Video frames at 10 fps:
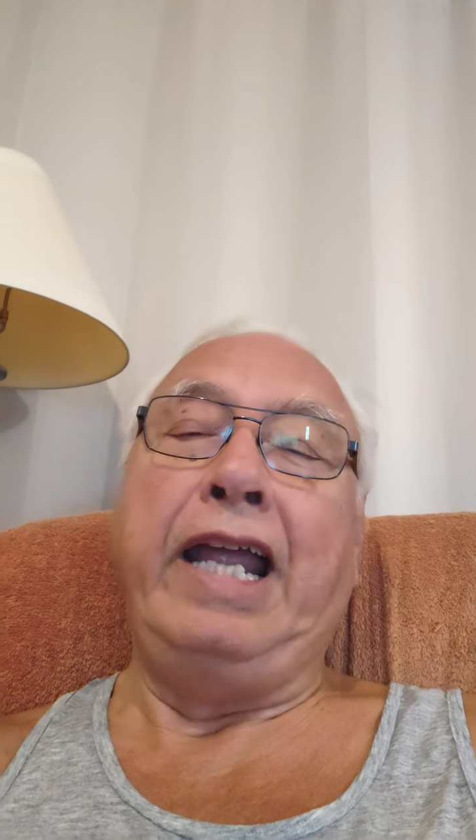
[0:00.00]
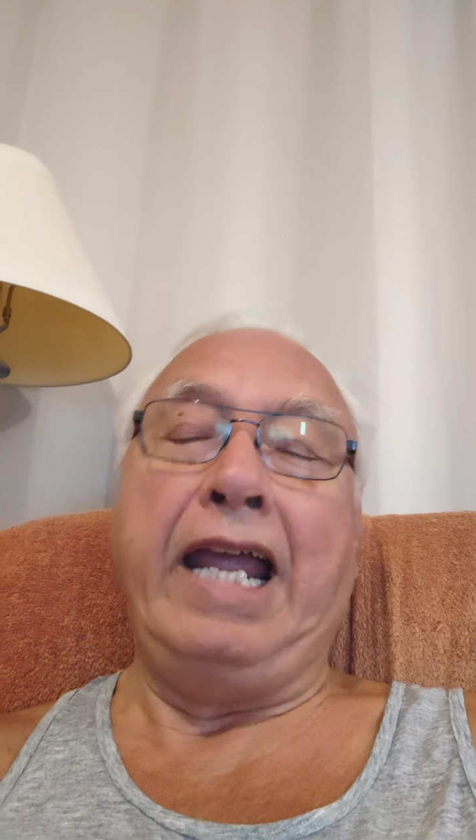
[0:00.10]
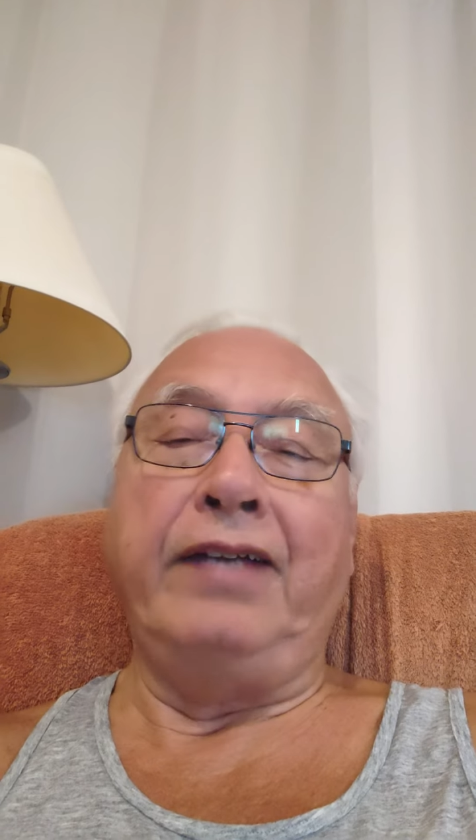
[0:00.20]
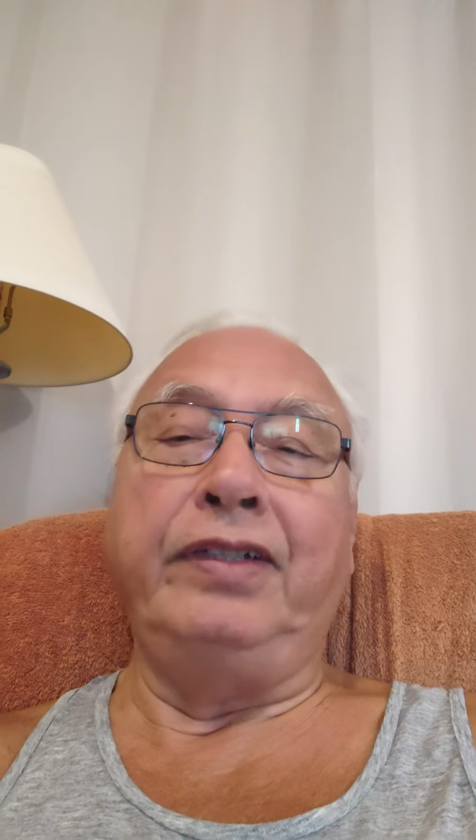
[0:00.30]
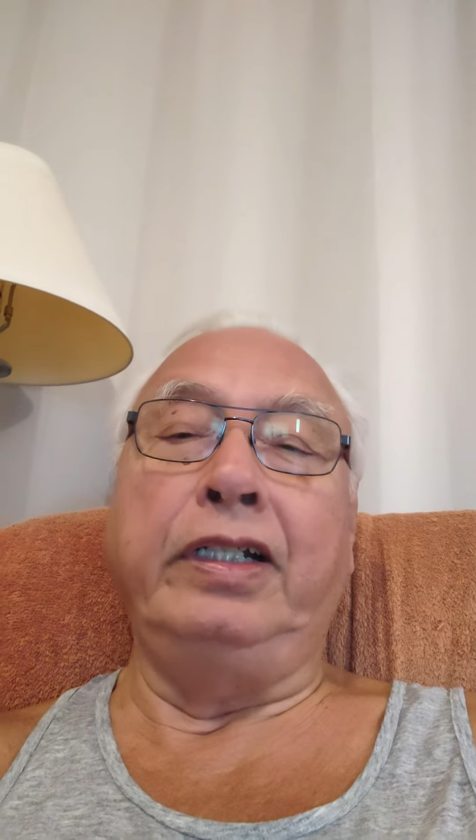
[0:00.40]

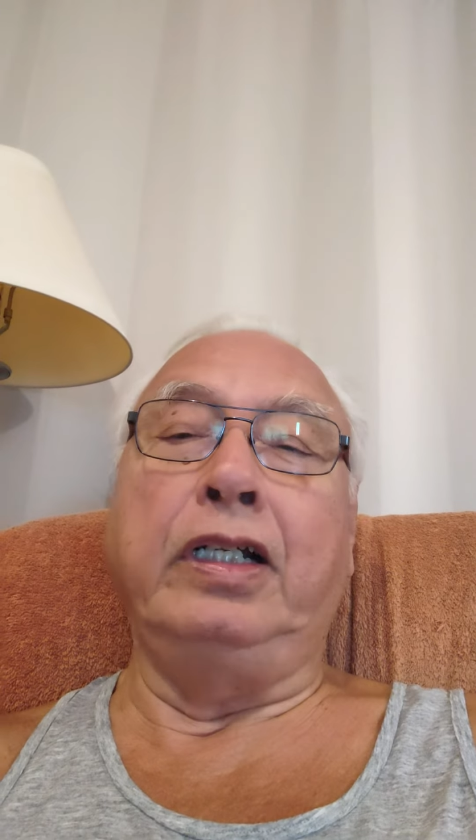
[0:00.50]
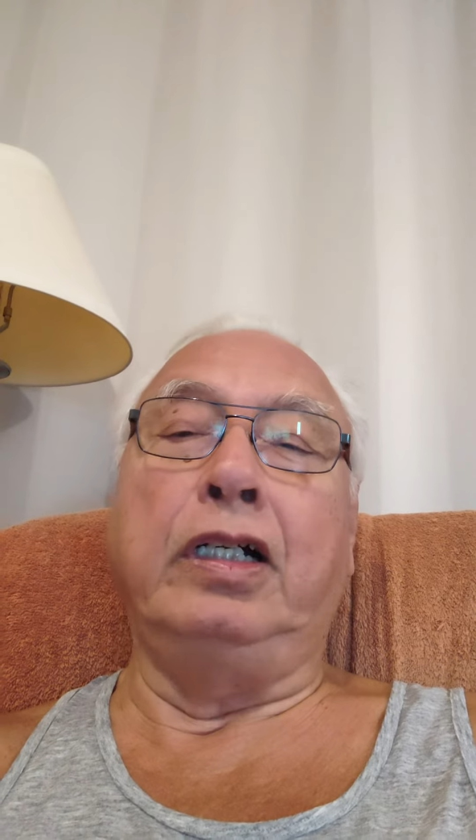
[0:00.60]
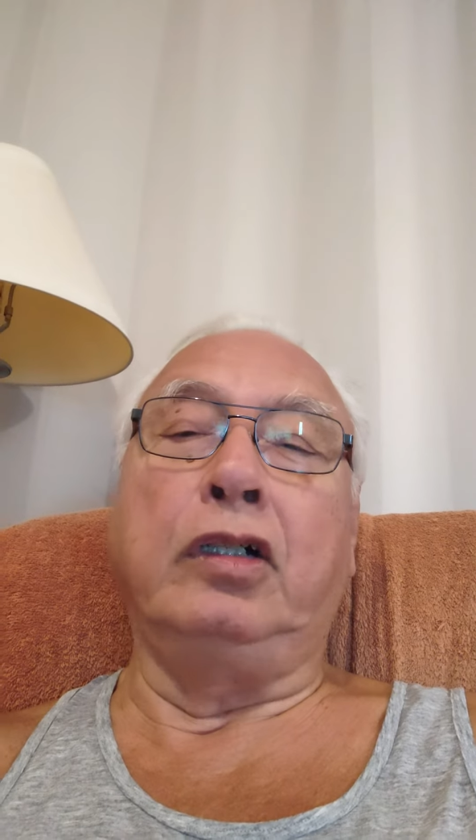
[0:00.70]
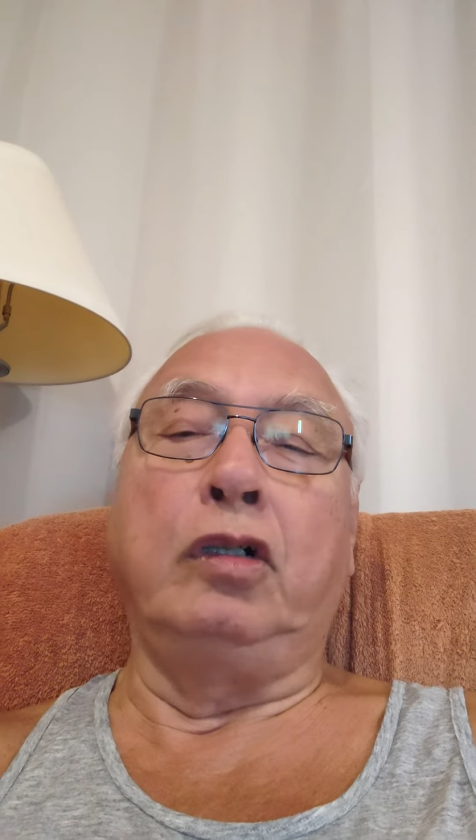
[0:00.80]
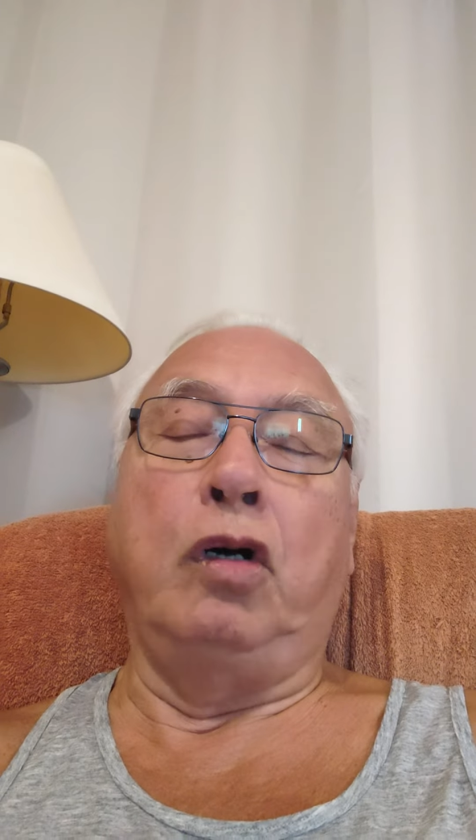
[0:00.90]
having
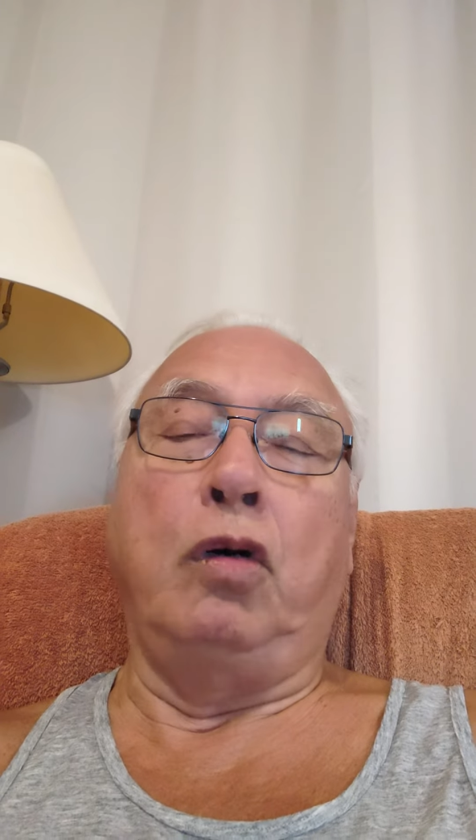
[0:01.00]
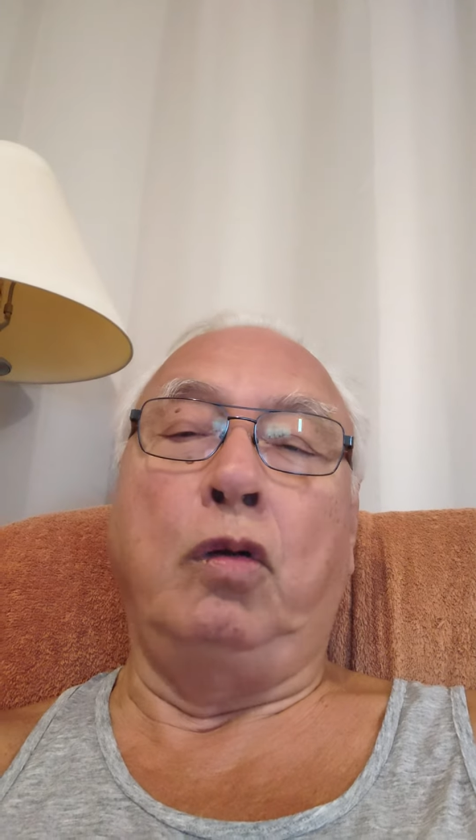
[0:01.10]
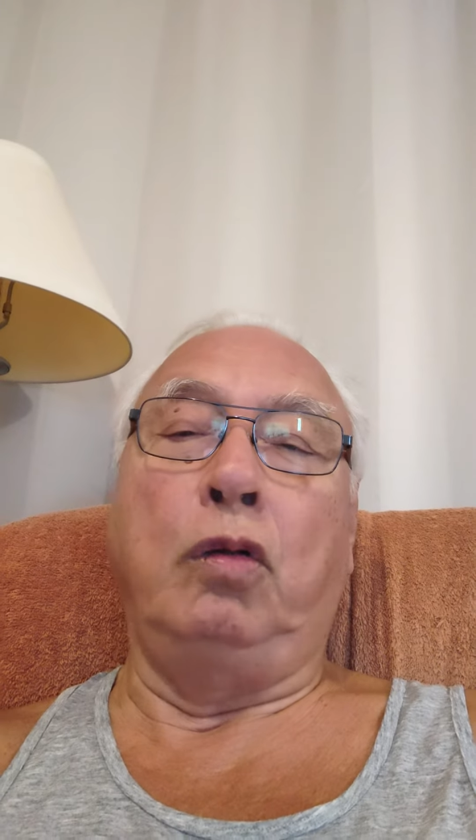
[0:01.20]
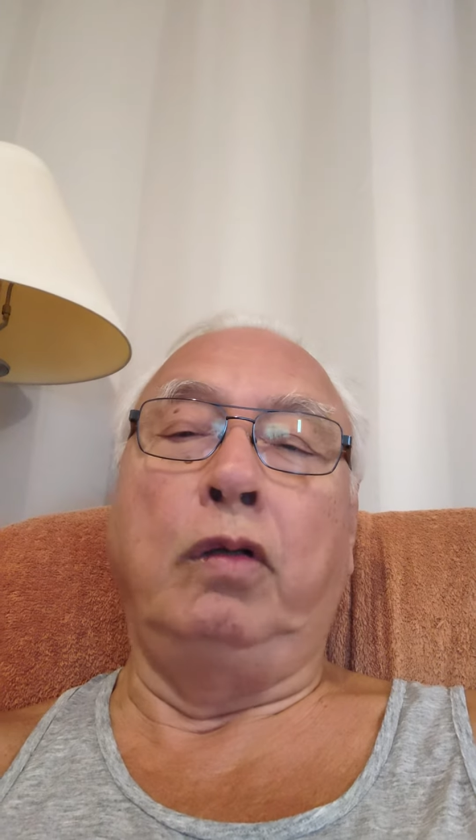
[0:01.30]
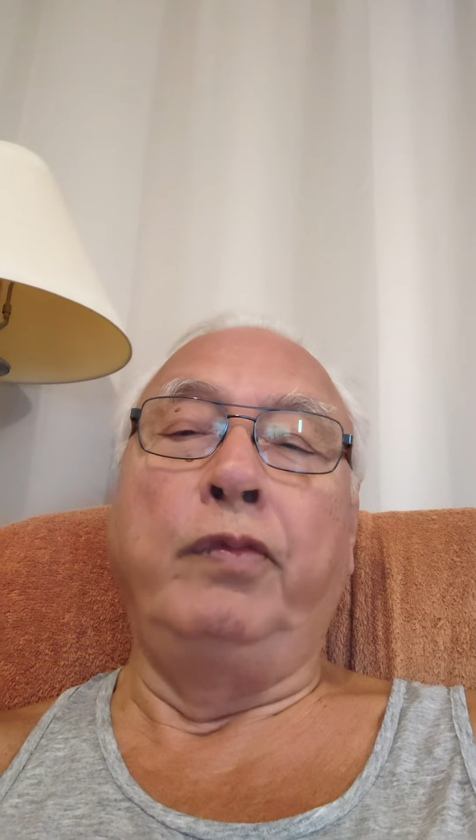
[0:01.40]
a
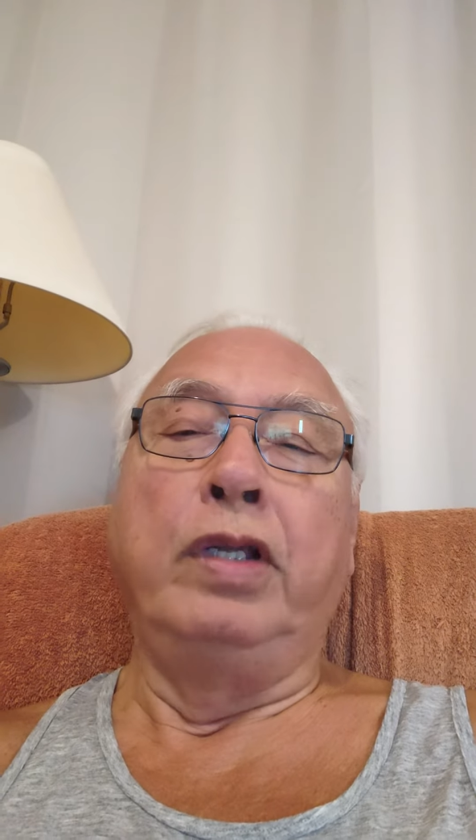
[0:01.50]
goal.